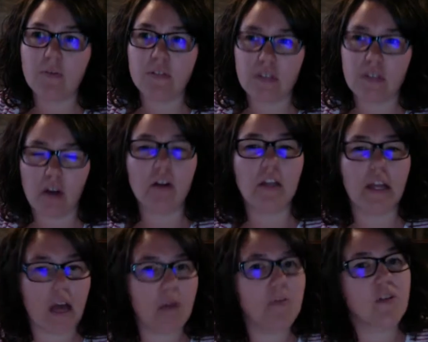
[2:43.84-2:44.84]
younger. Like,
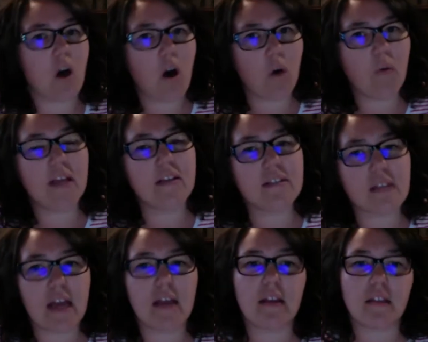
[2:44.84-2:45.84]
I was always
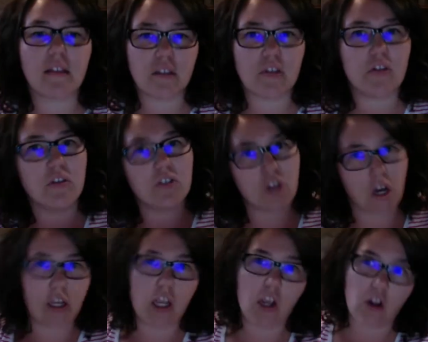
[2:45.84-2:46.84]
like the
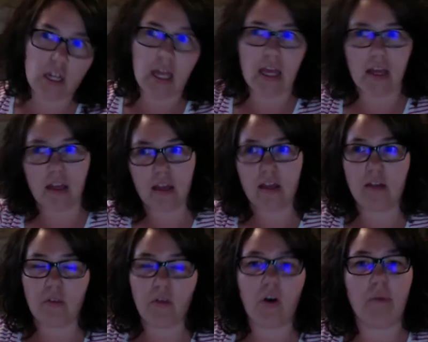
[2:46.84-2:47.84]
chunkier kid
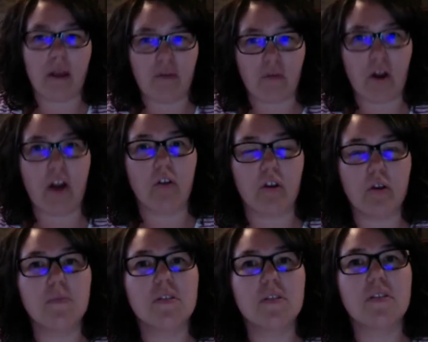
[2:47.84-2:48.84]
with all my friend
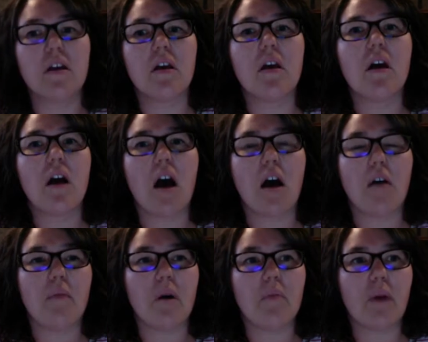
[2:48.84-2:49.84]
groups.
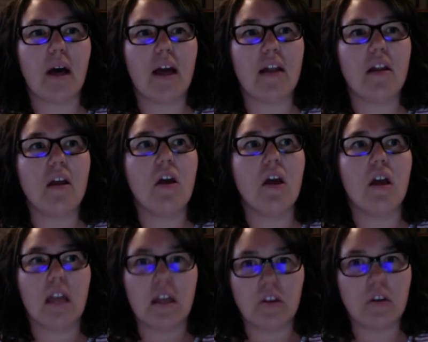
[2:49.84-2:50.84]
But
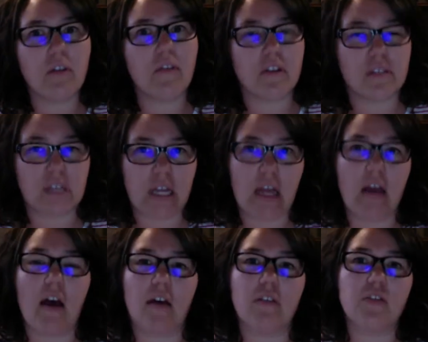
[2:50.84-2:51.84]
in
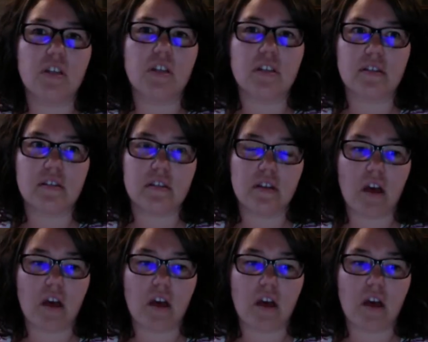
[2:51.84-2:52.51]
university, just